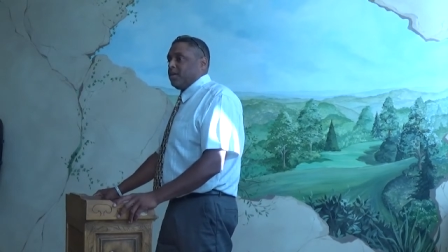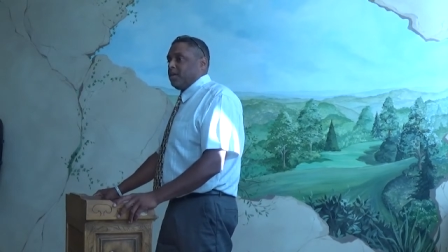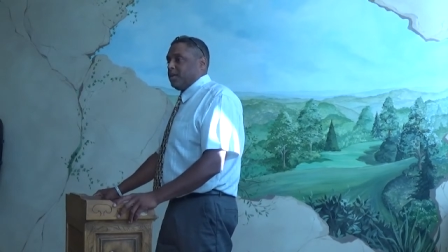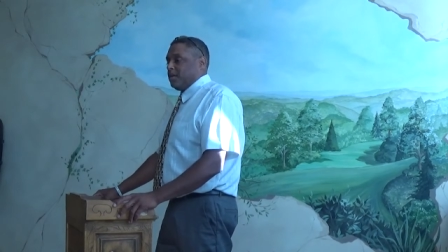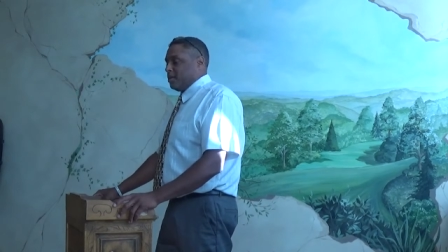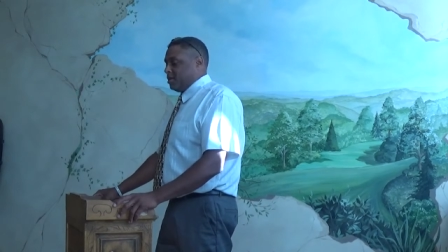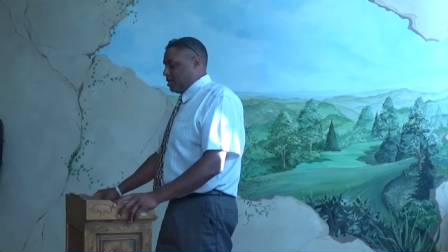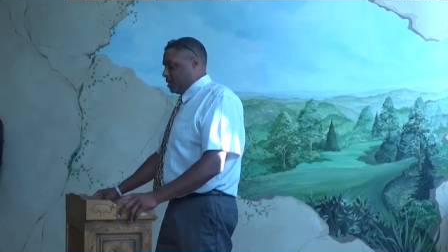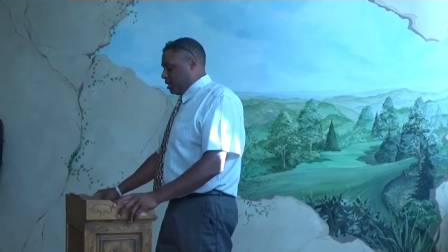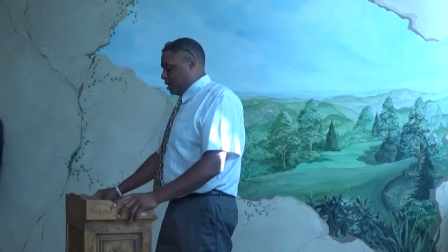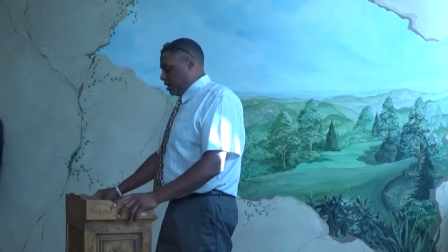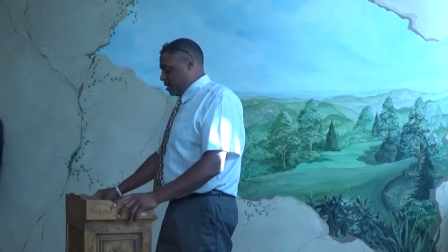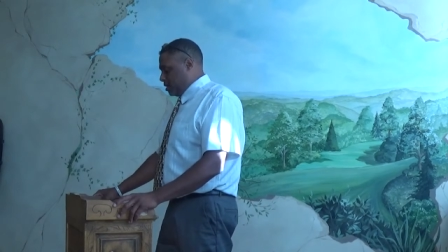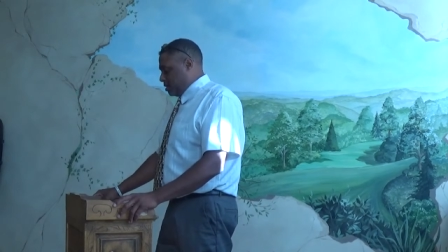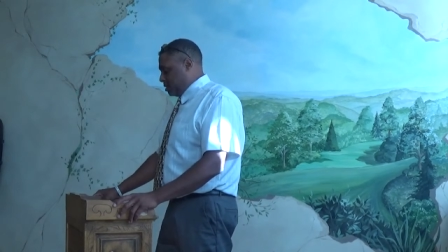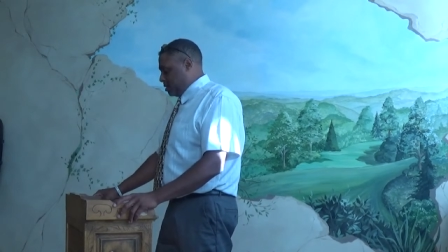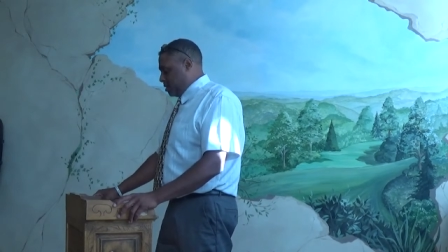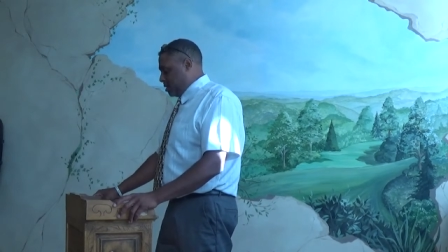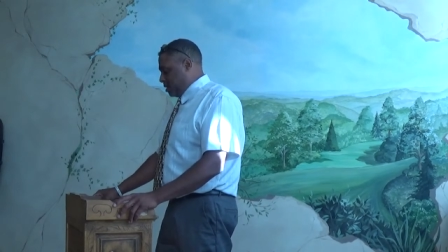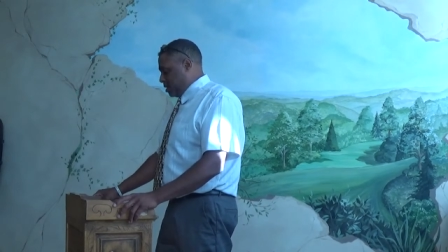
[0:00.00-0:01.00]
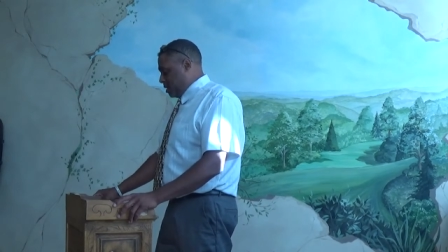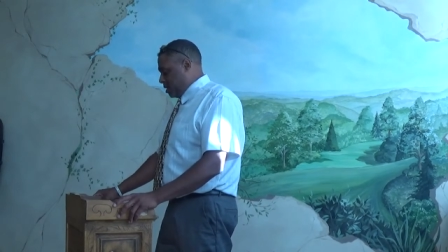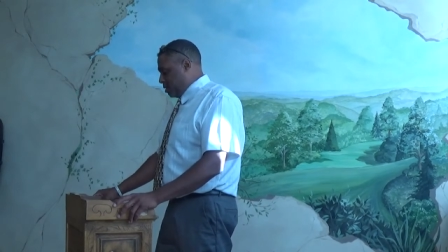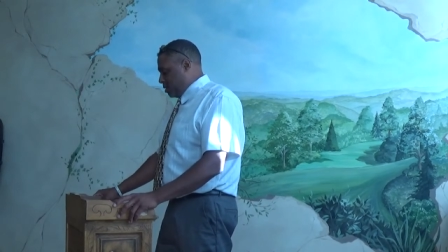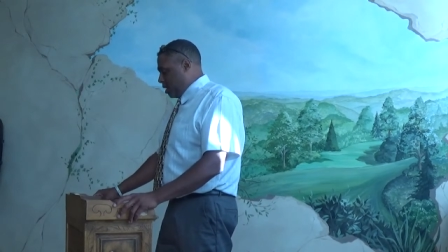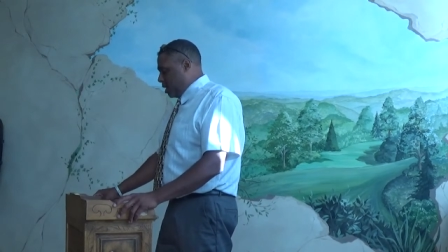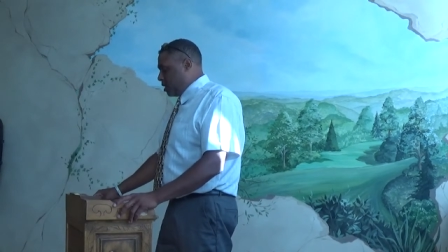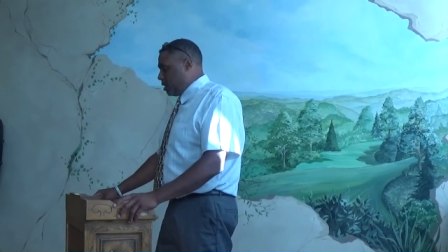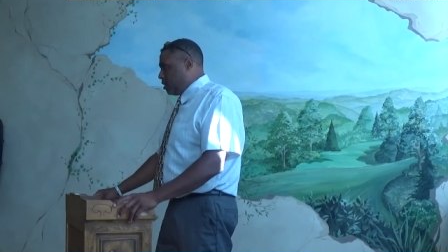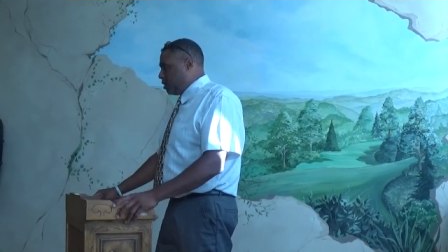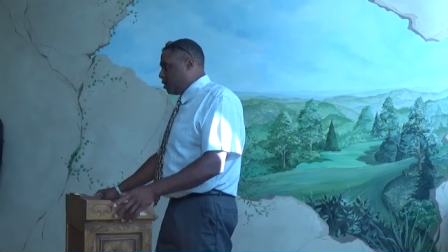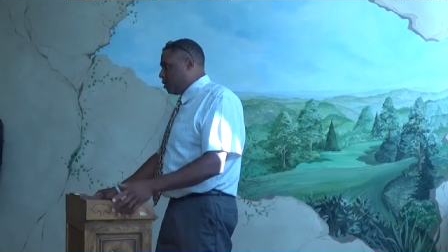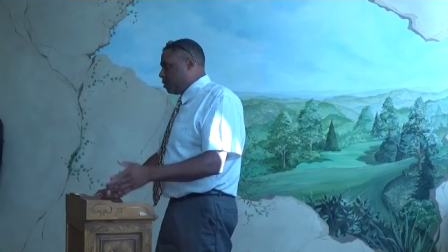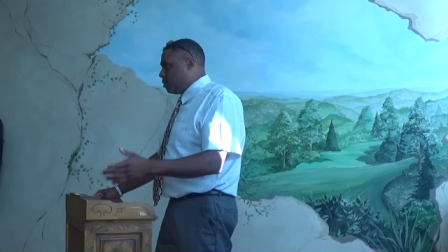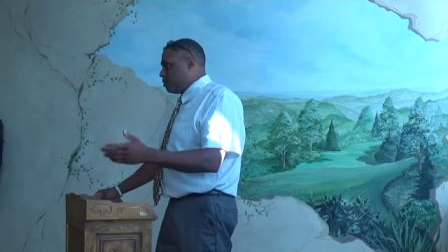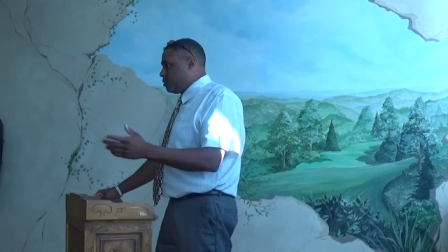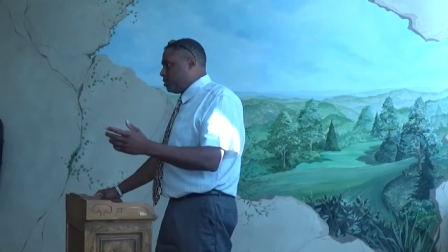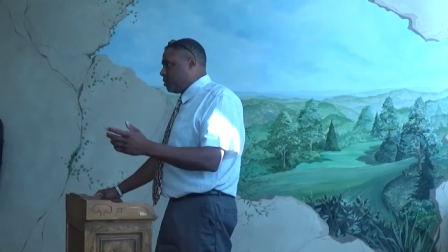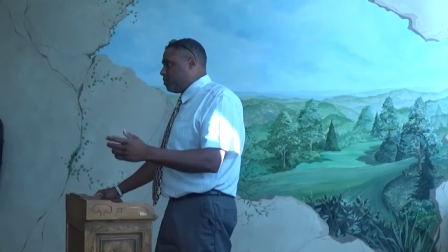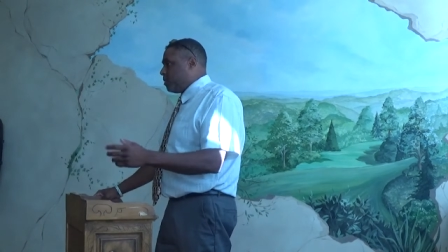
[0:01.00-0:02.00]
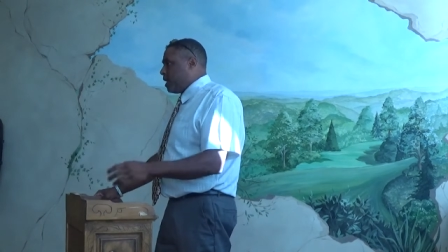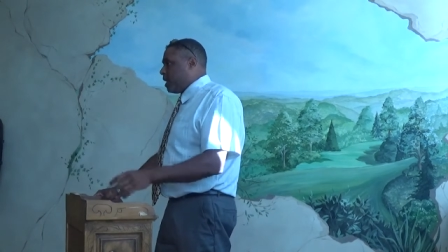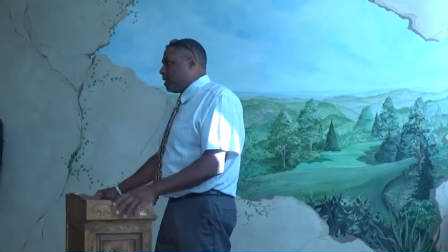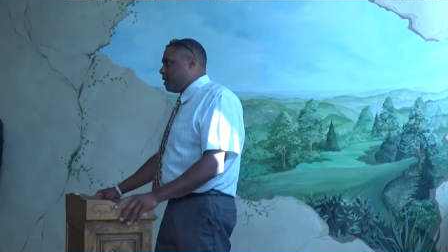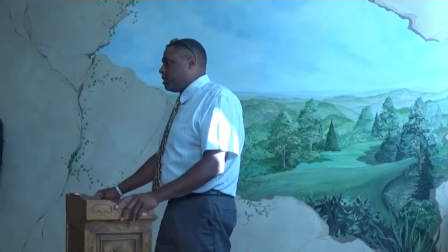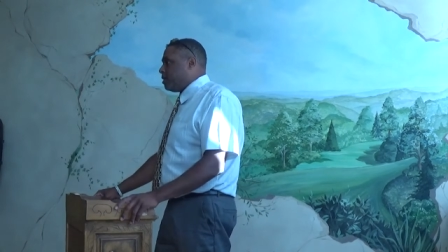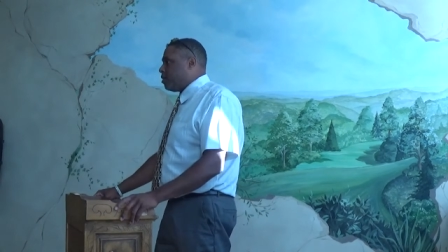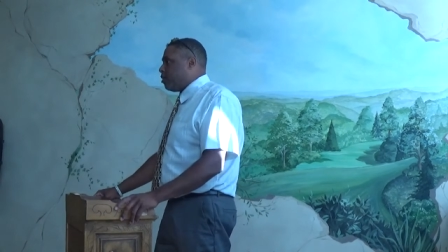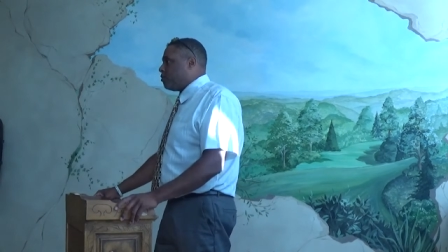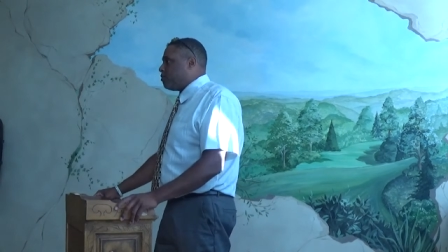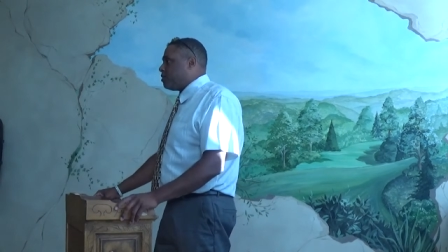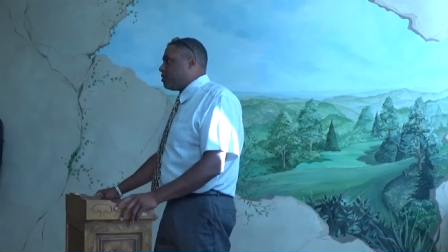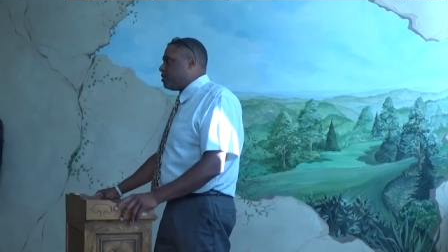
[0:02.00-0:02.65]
And, uh, and, then, and, you know, you're battling over